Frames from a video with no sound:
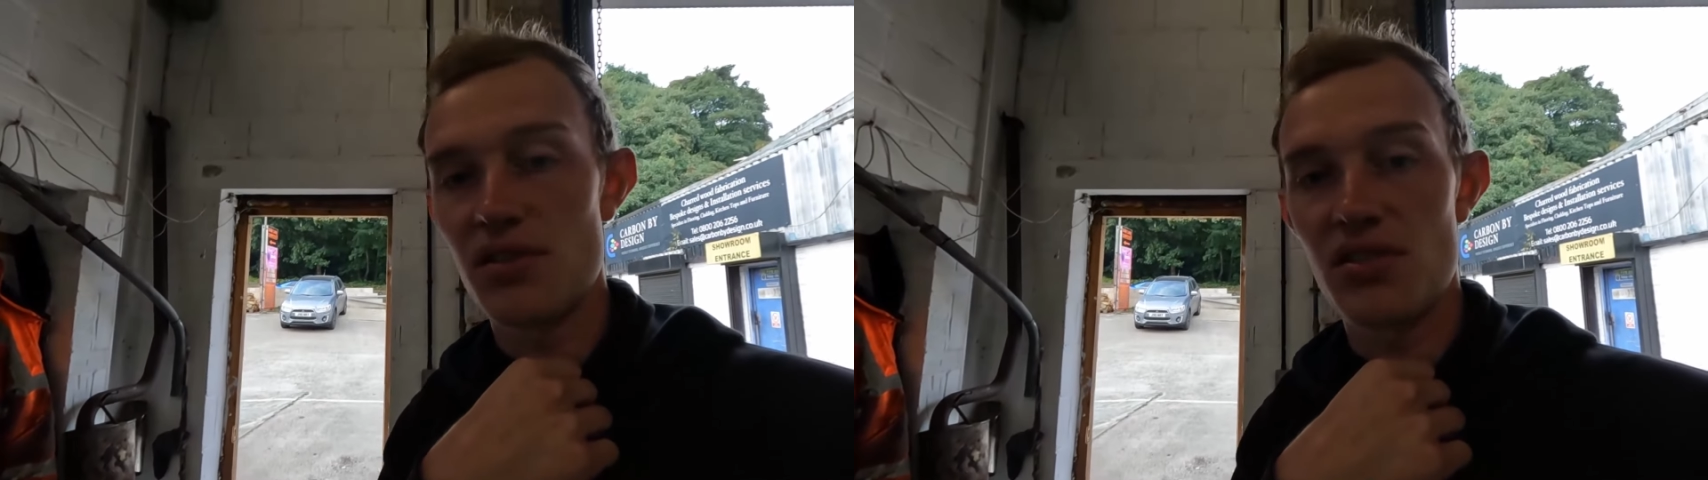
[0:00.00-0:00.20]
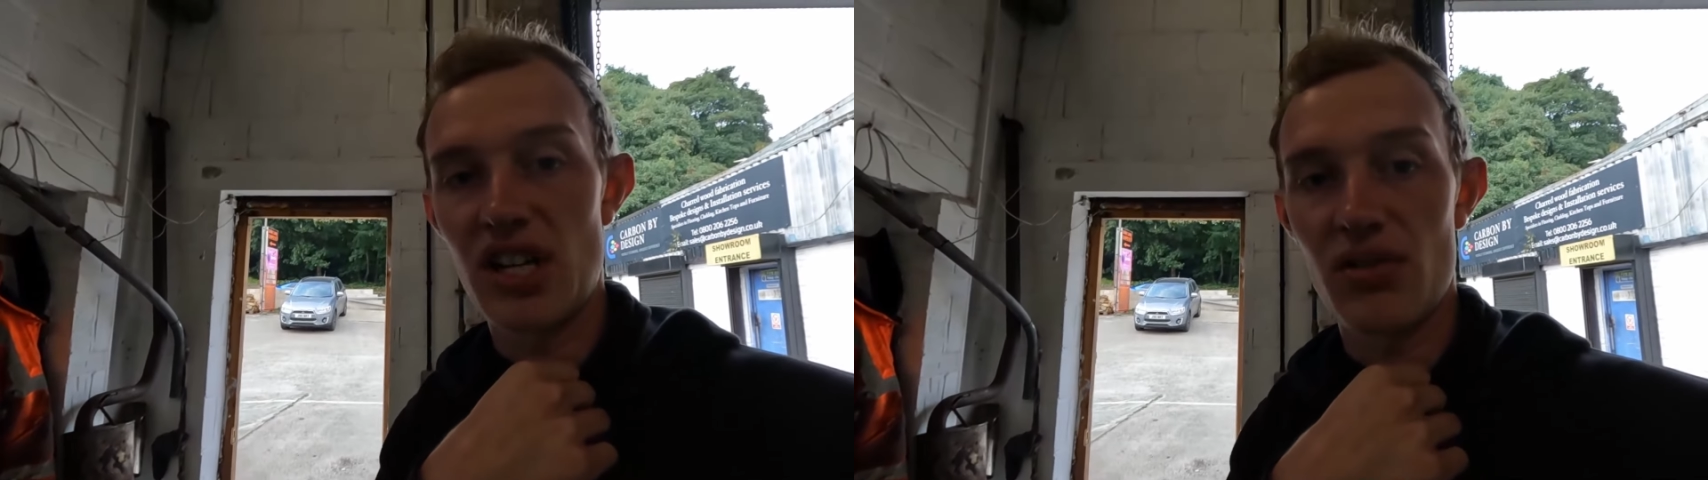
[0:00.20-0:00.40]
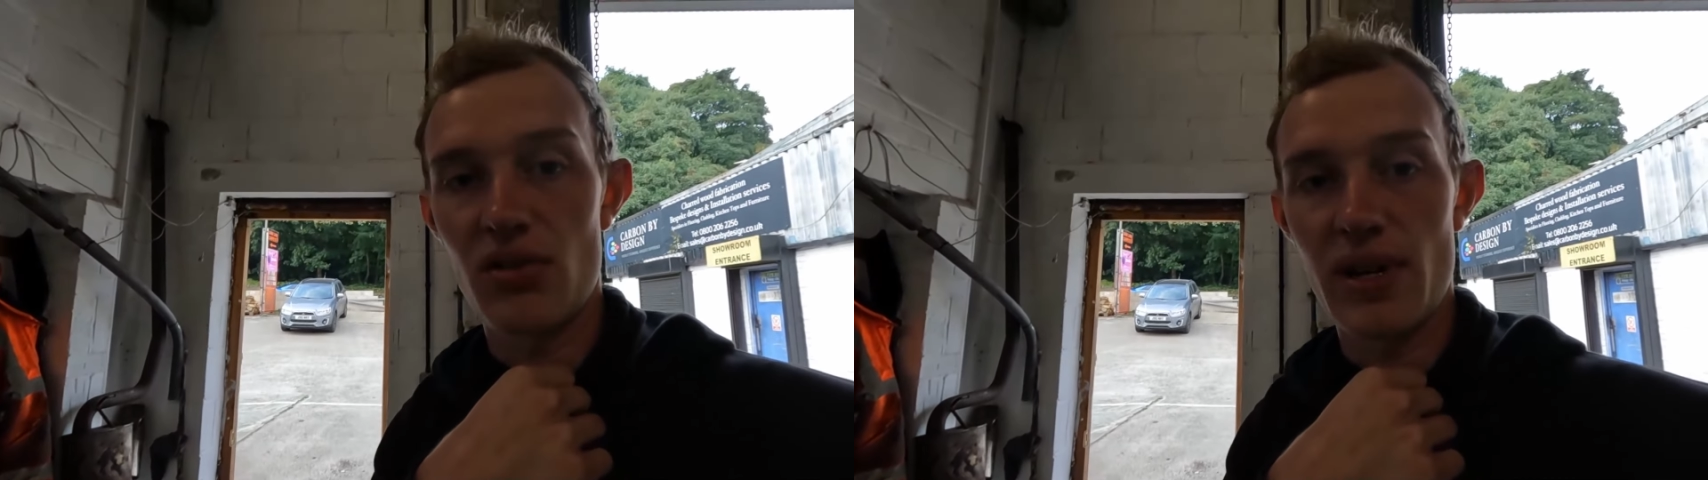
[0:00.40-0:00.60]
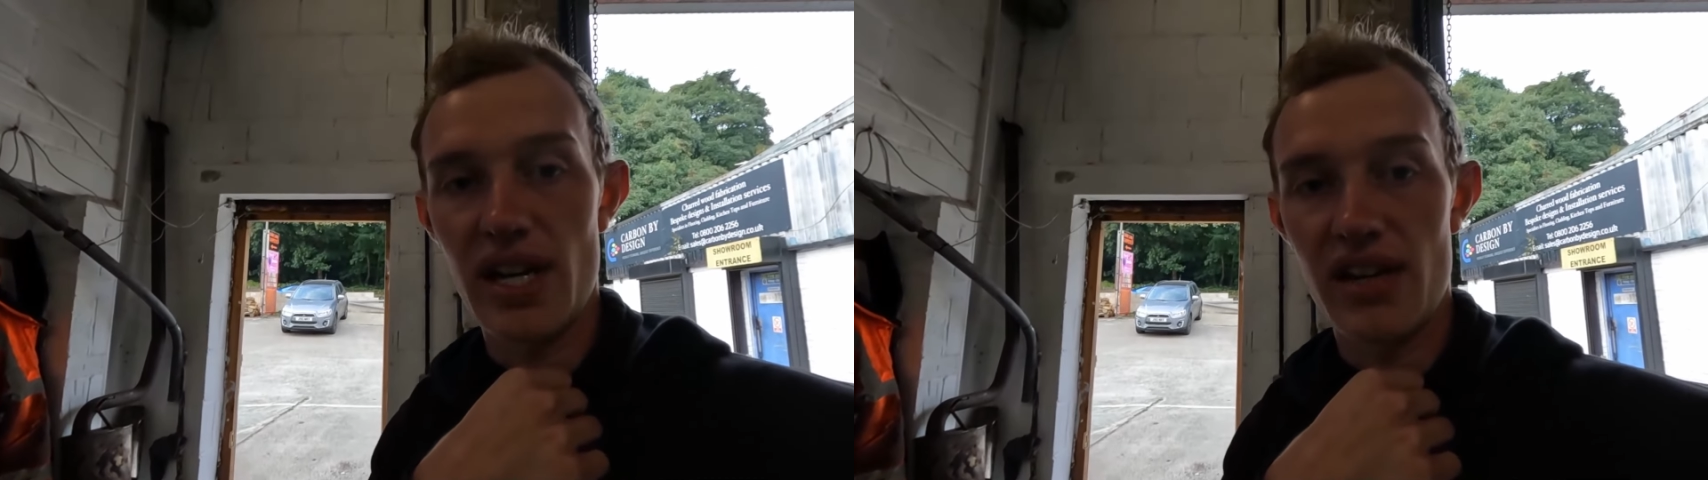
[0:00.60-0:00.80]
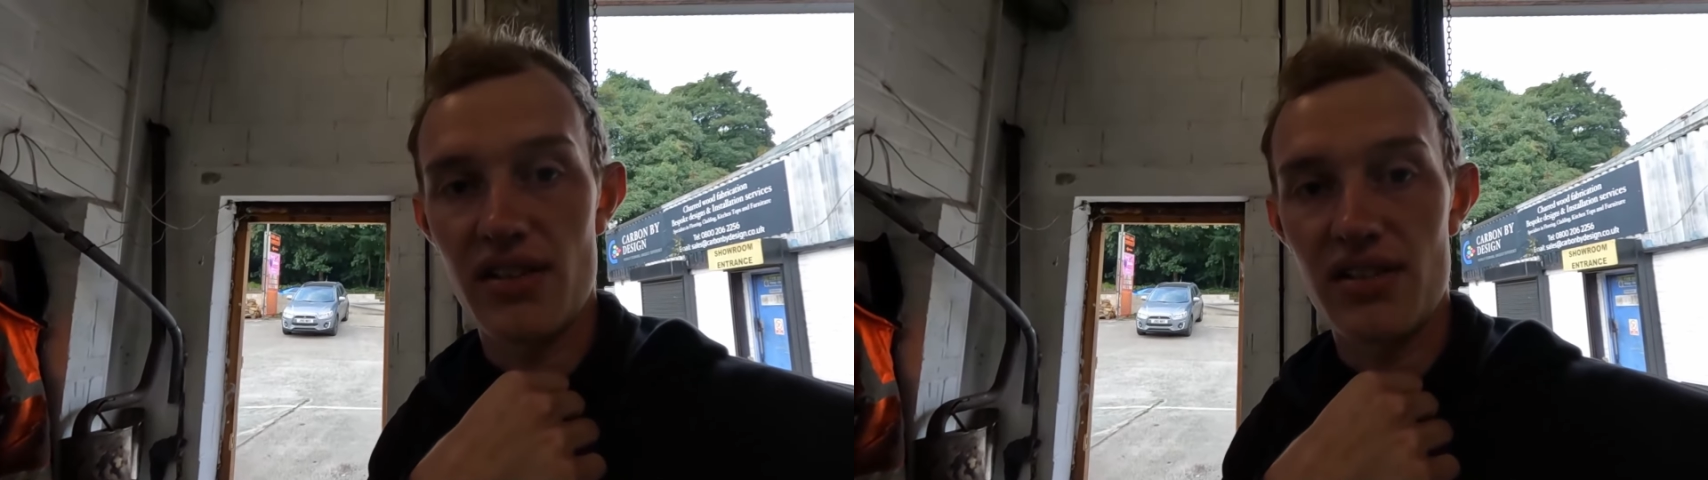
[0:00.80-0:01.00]
doing general
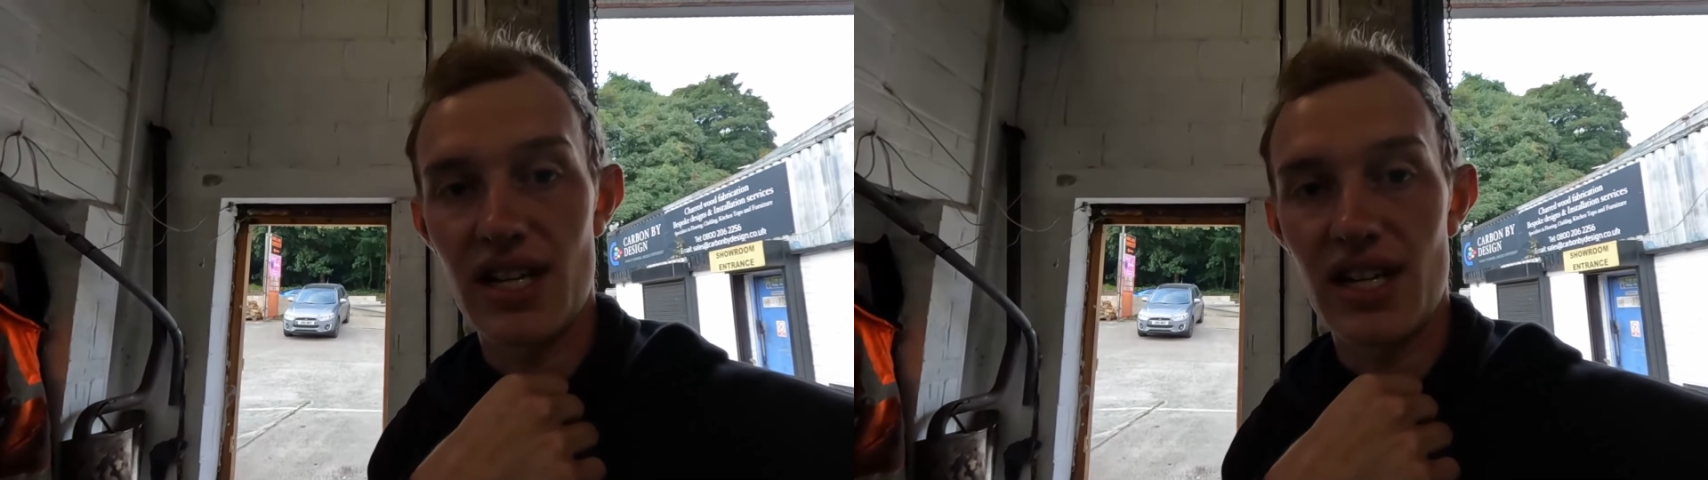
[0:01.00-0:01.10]
maintenance